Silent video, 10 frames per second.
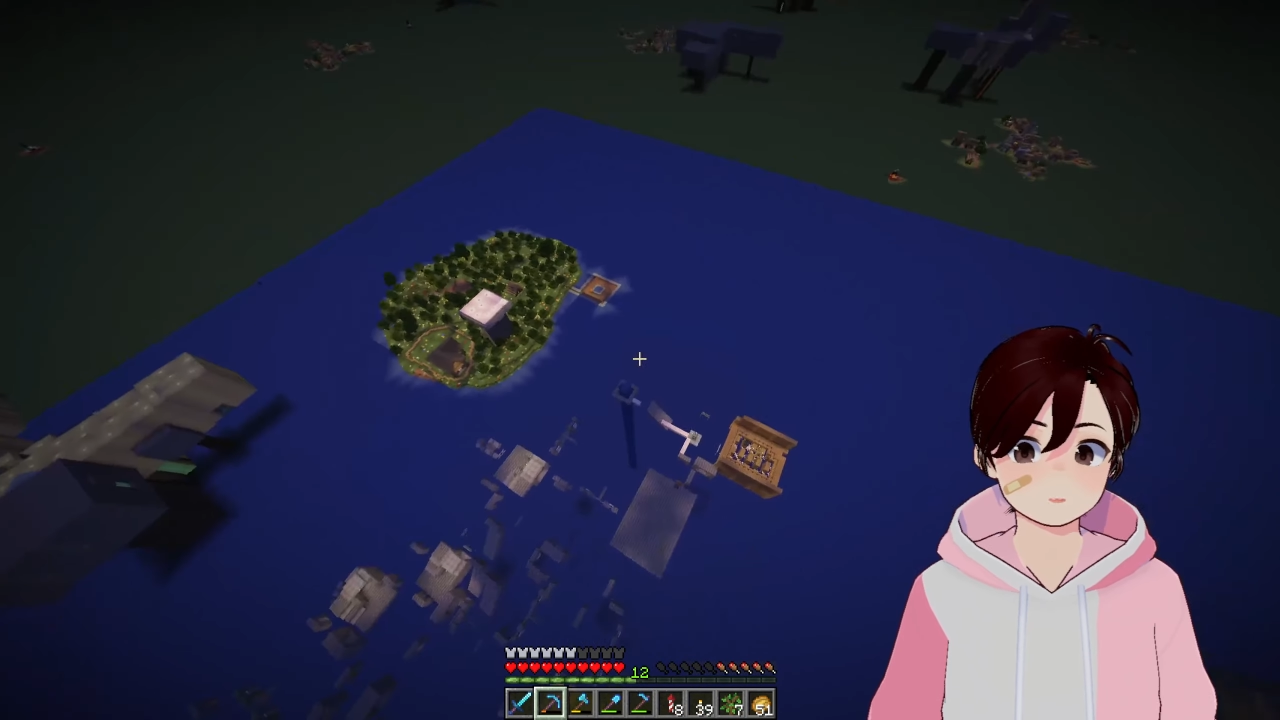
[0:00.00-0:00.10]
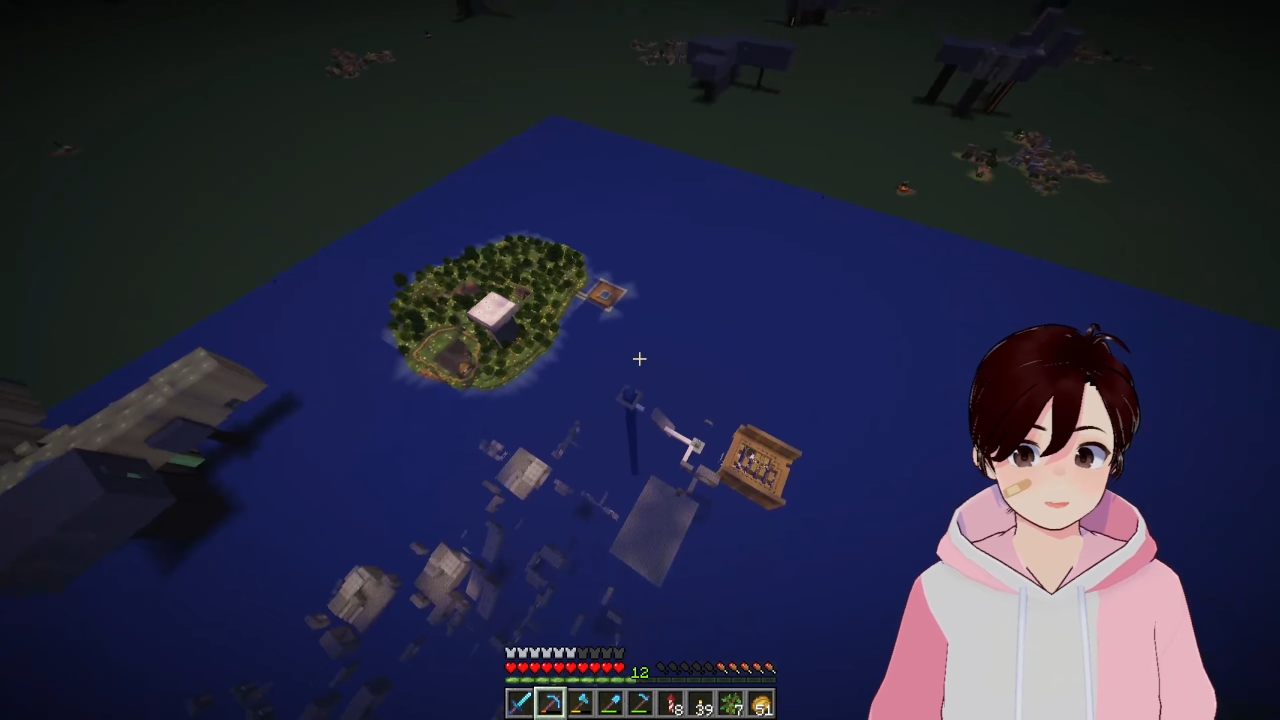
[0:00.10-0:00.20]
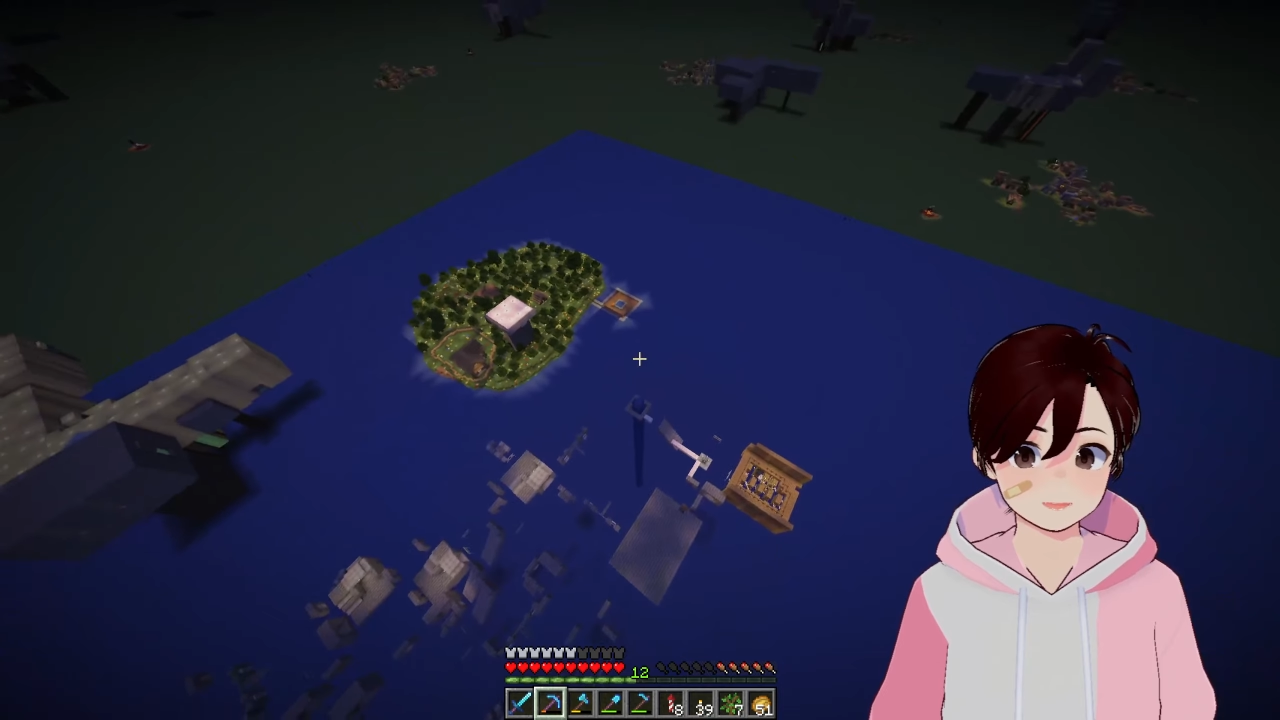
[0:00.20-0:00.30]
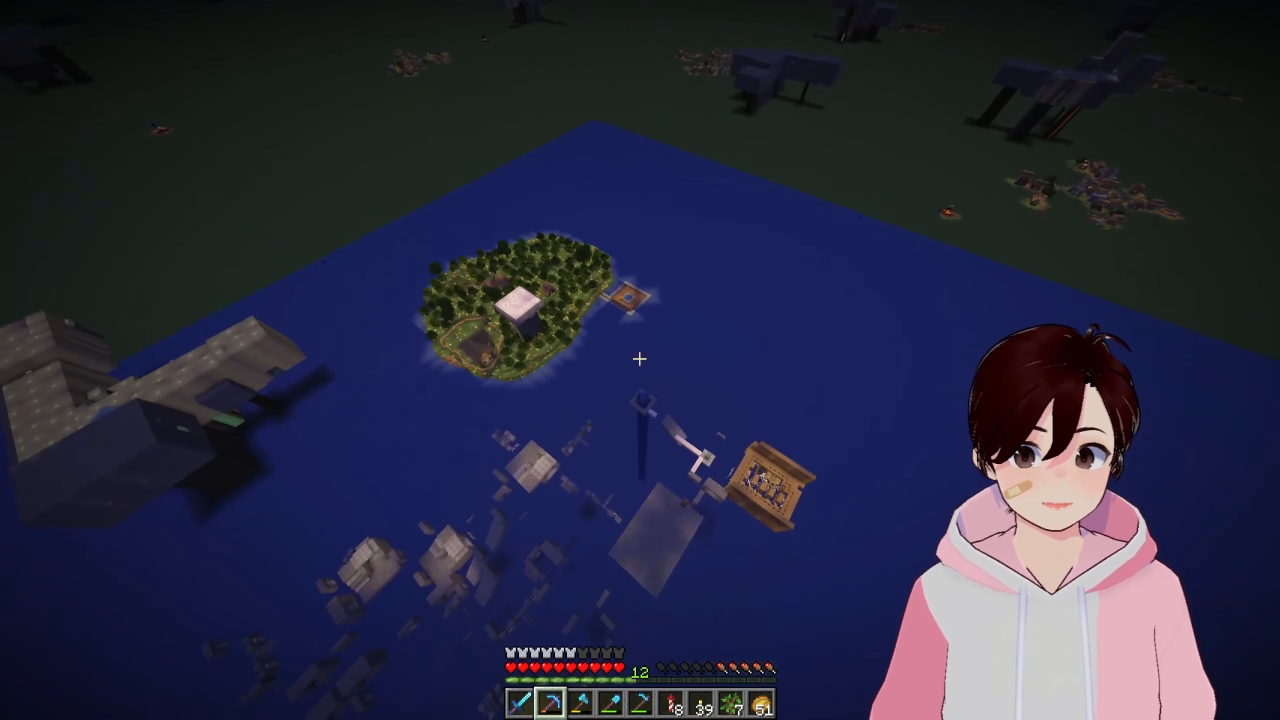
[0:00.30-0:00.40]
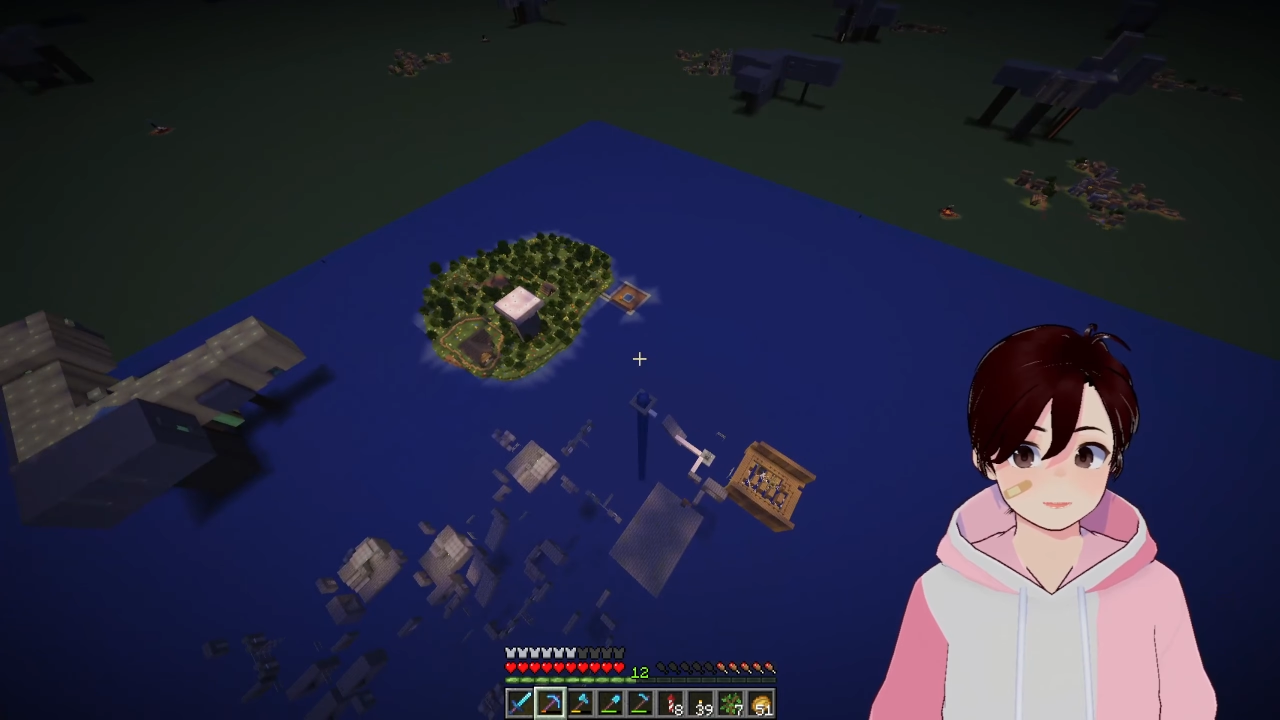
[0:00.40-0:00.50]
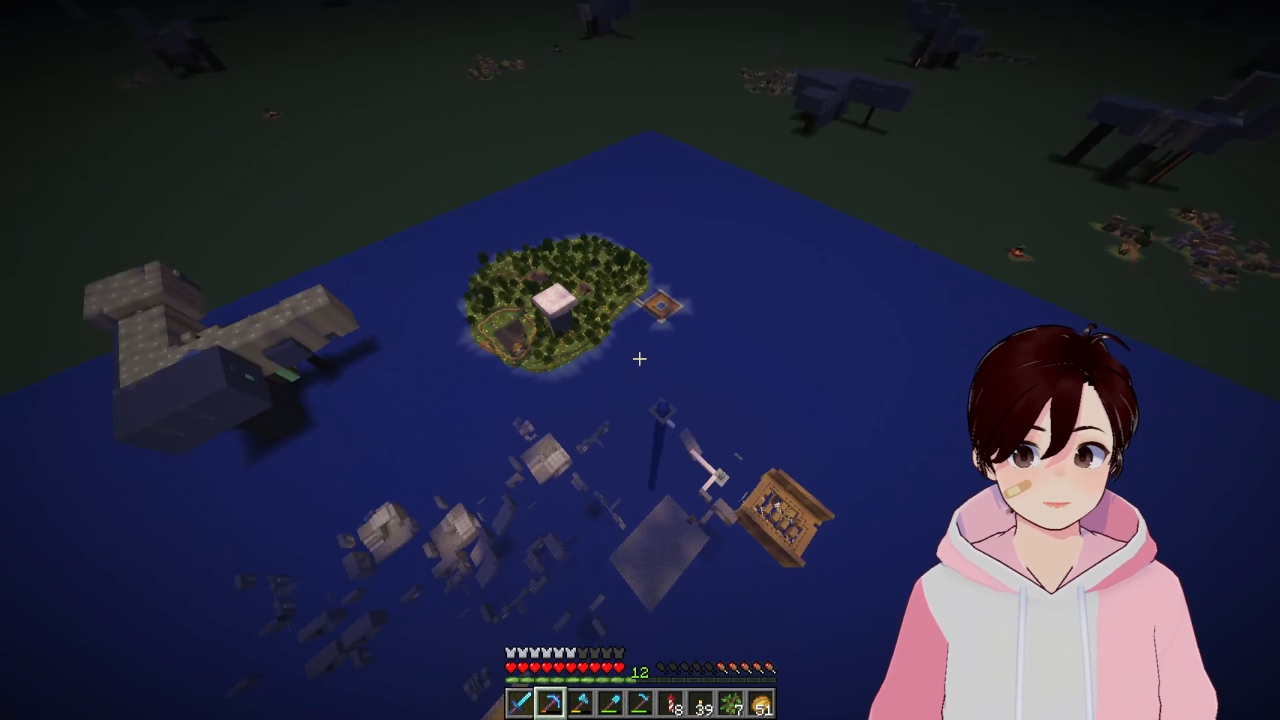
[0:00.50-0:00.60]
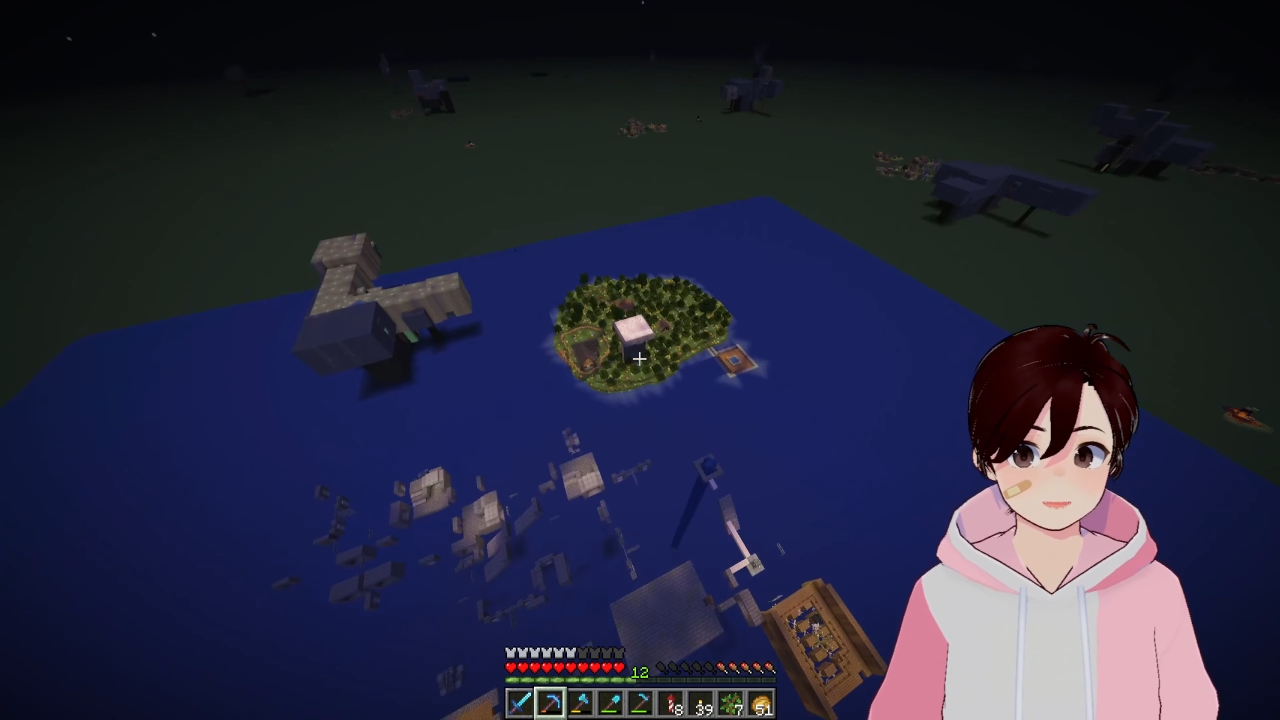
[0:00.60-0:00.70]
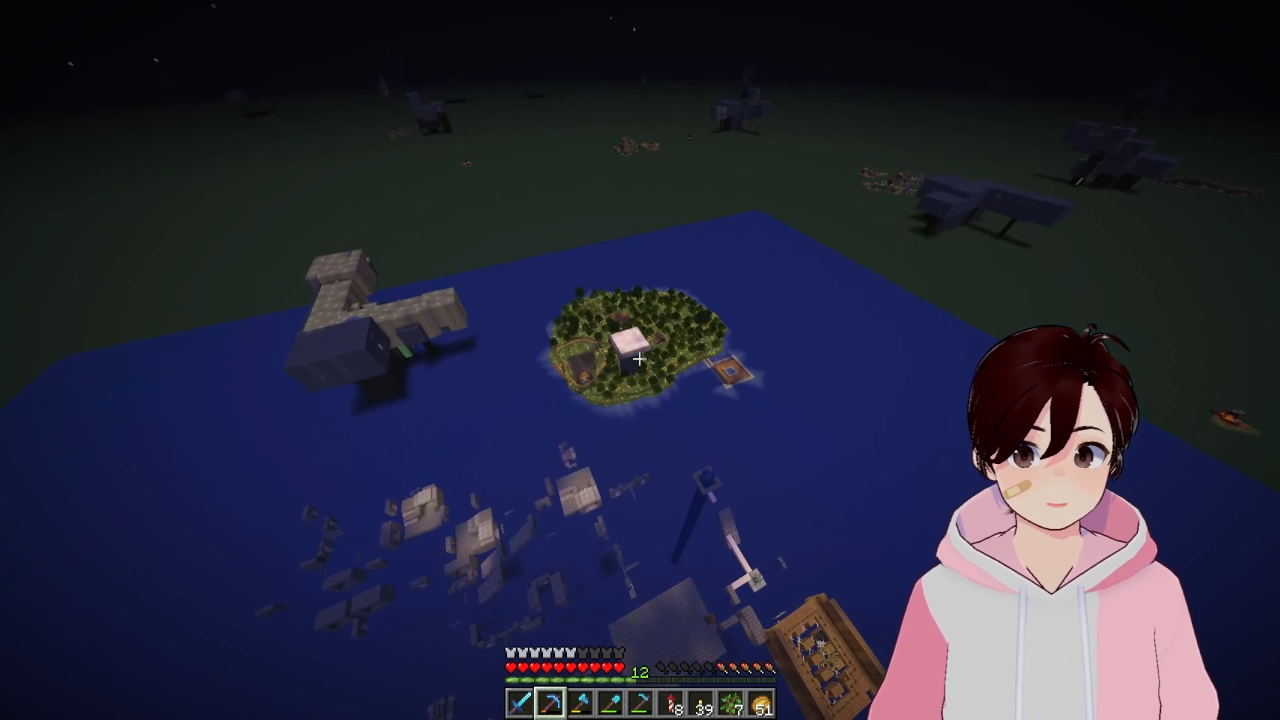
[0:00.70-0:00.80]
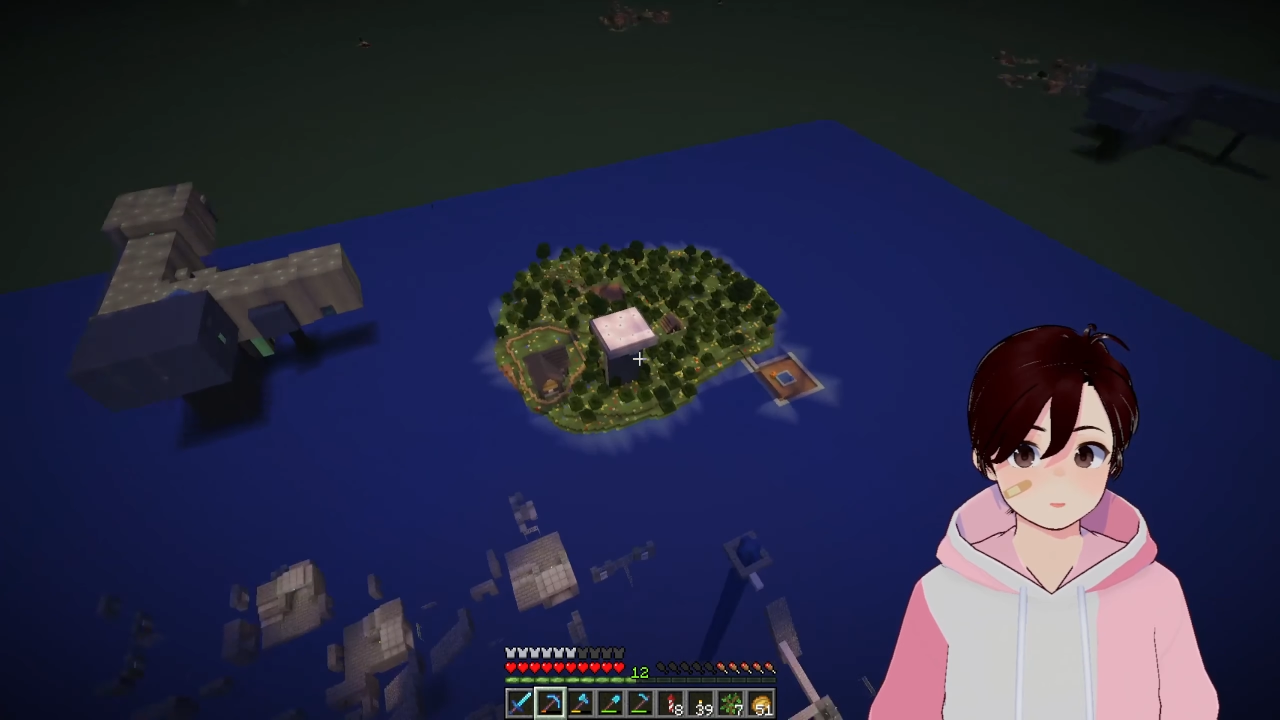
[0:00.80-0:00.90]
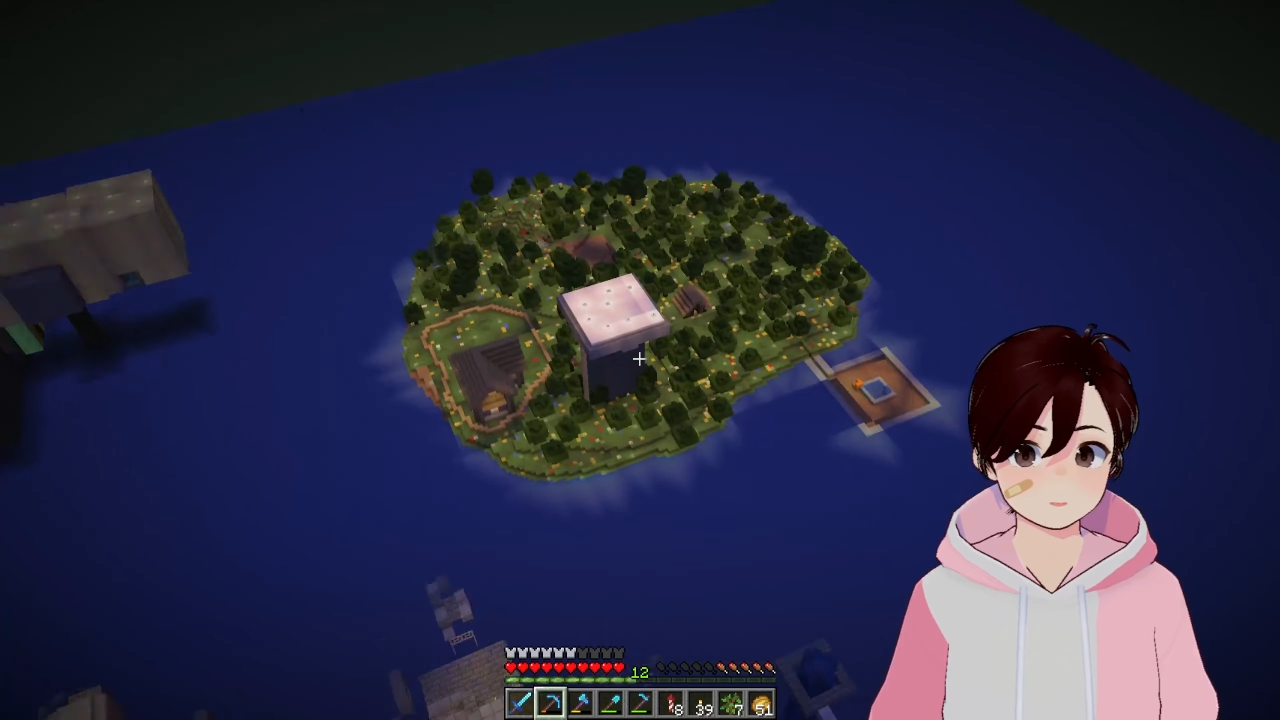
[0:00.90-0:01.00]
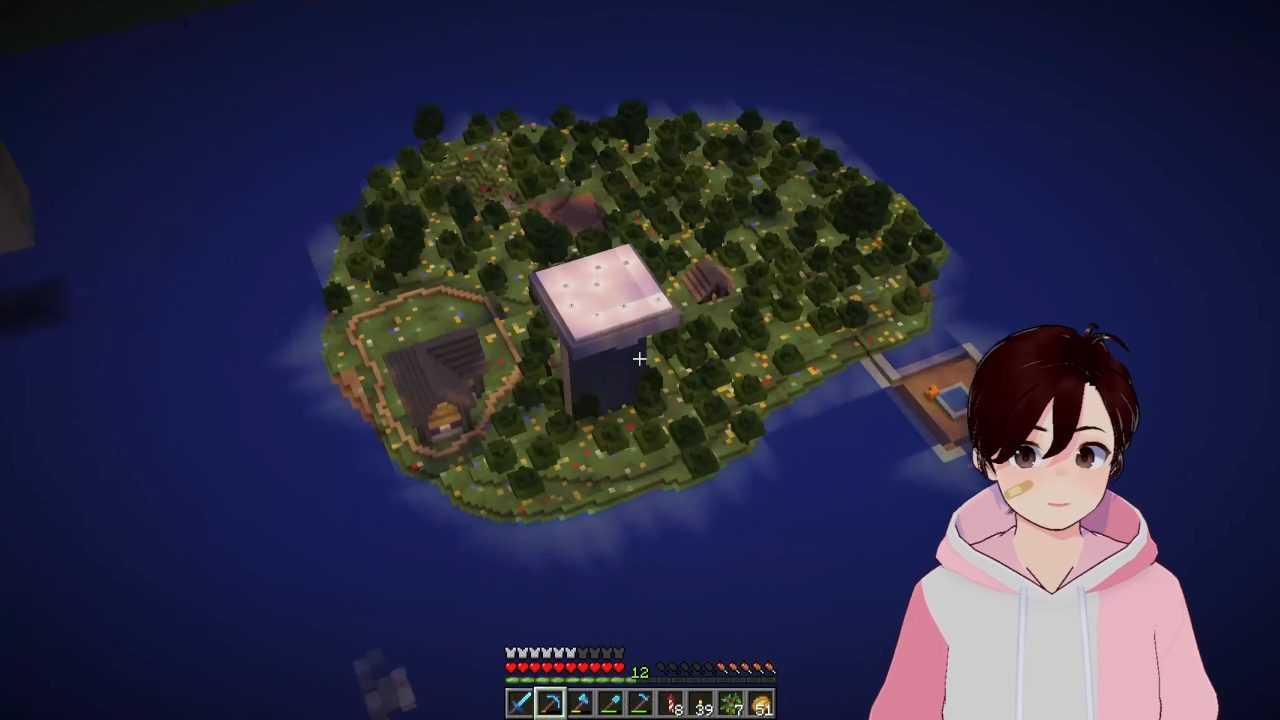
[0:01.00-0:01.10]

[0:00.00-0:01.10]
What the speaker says: Like a